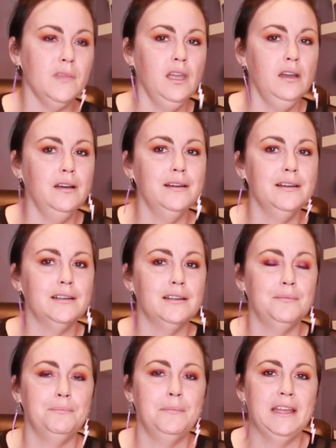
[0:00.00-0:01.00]

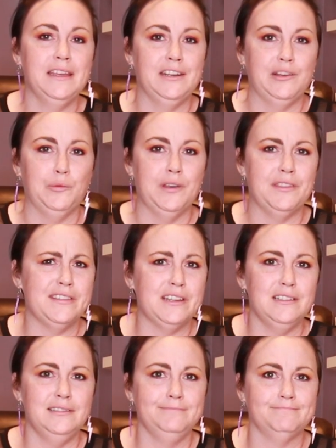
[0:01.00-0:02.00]
And it wasn't
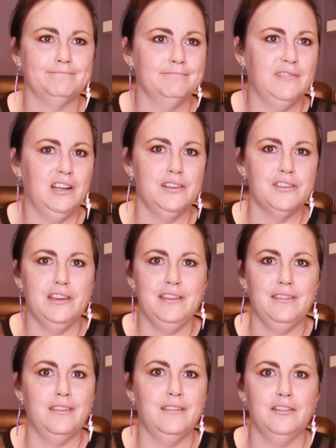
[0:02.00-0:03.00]
until, gosh, I
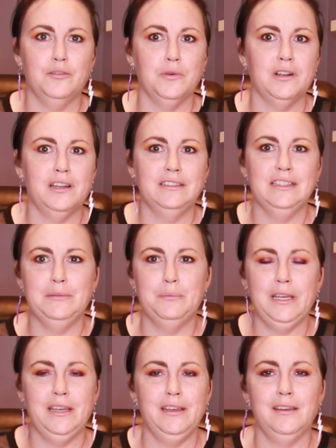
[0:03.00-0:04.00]
had started working at a
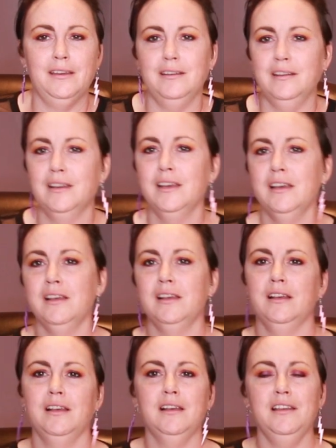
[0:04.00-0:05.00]
bank and
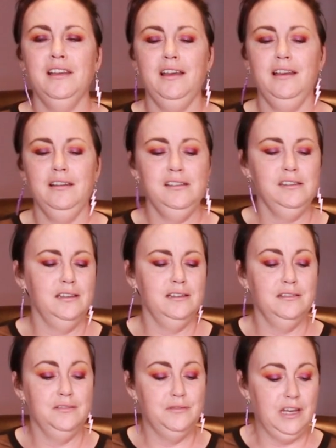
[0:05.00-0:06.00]

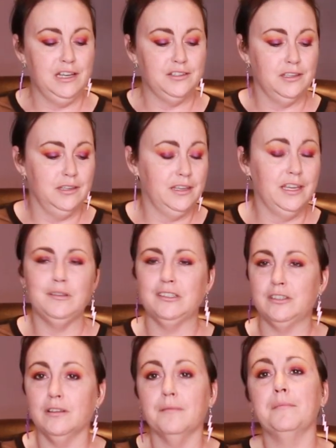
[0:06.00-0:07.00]
I actually came to
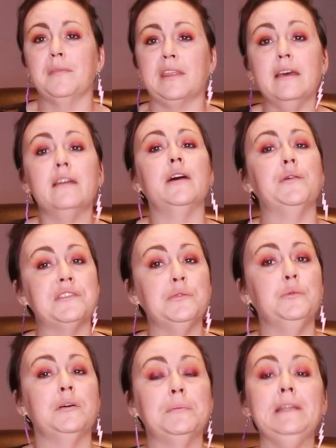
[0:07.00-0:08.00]
terms that I was a
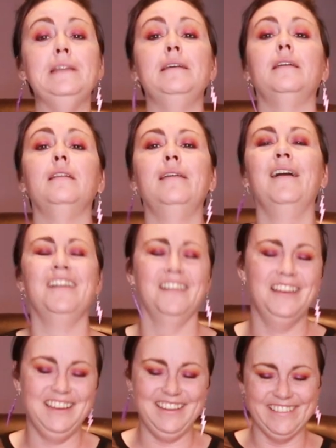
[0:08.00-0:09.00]
woman
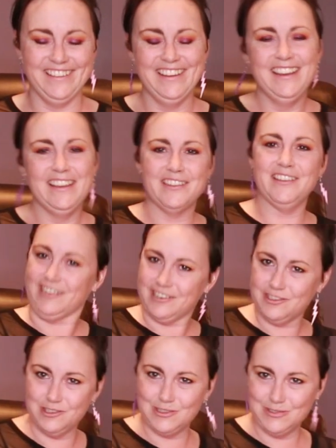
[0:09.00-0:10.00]
and started
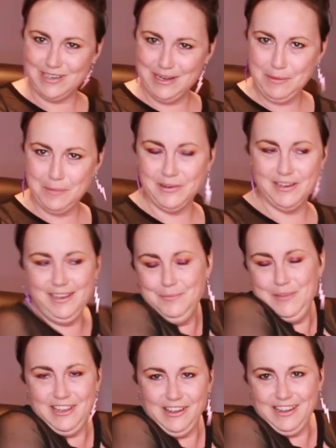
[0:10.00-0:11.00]
enjoying my body and
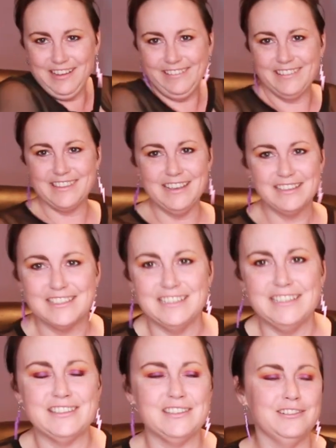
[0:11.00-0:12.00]
making it
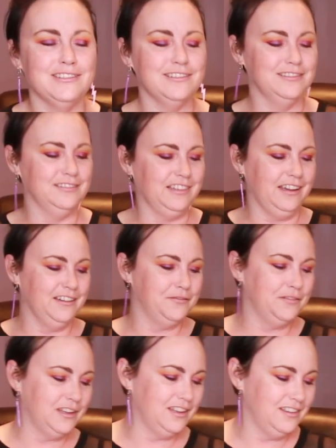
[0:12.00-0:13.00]
sexy. So
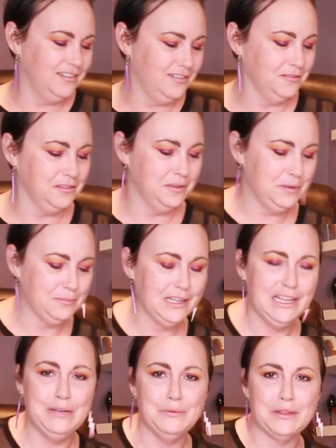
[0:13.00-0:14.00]
I've only been
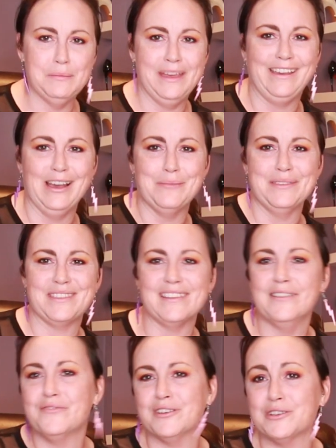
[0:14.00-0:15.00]
playing with makeup and
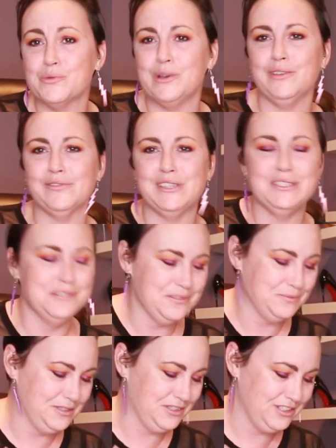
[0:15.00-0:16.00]
stuff for 12
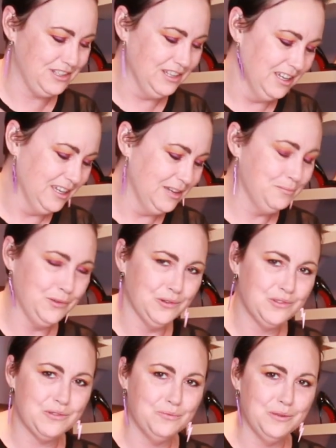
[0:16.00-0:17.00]
years, which
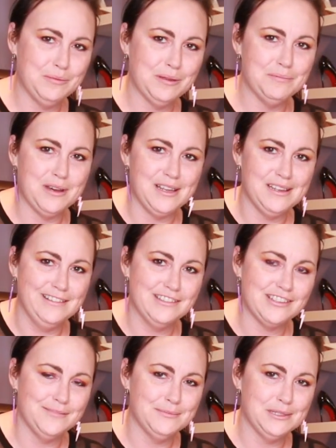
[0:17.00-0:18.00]
most women my
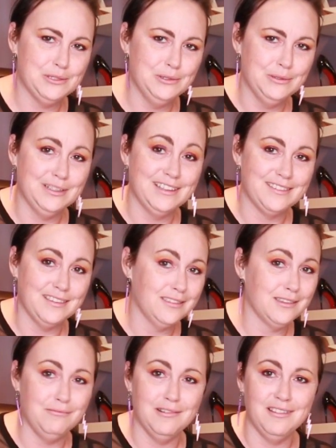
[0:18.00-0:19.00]
age have been doing it
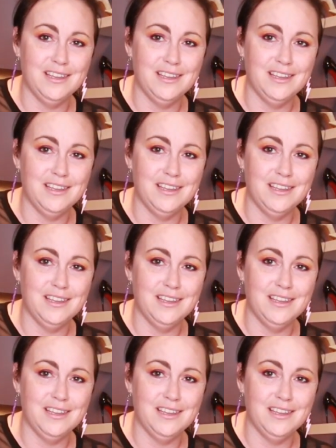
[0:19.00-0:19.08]
since they were